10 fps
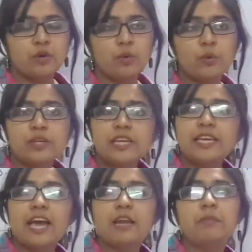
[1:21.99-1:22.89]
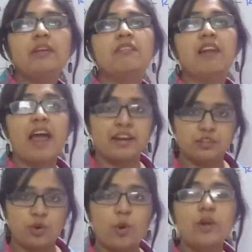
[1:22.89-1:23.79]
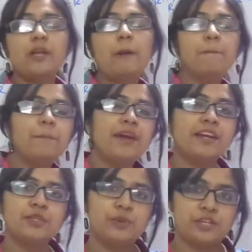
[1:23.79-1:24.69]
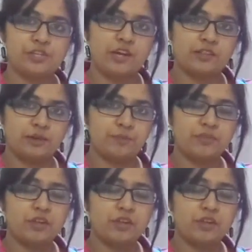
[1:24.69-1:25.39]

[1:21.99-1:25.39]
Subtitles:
only can be ranked or compared to each other.